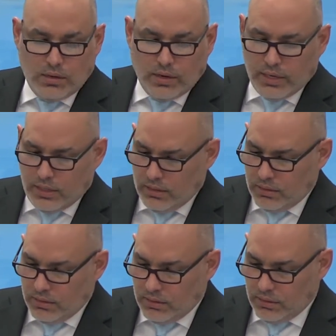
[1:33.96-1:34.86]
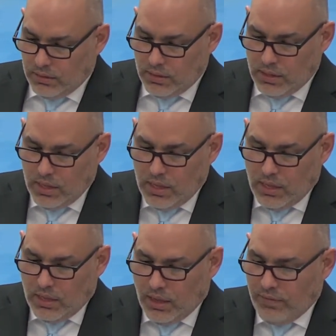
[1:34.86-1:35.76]
Alrighty.
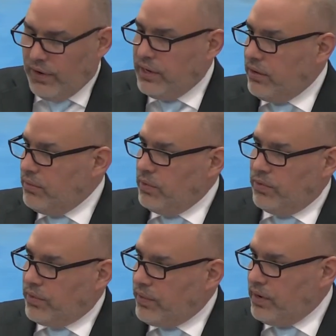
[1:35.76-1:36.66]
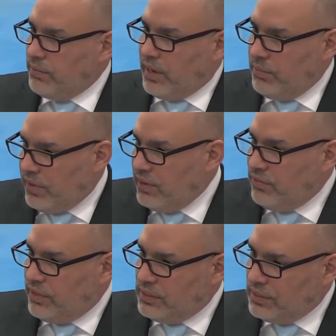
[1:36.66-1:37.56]
Yeah, if I don't move around, my
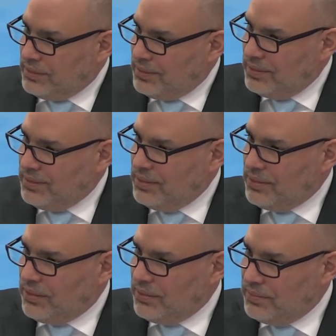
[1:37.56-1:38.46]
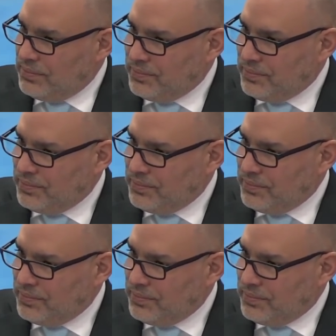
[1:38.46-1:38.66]
brain freezes. So.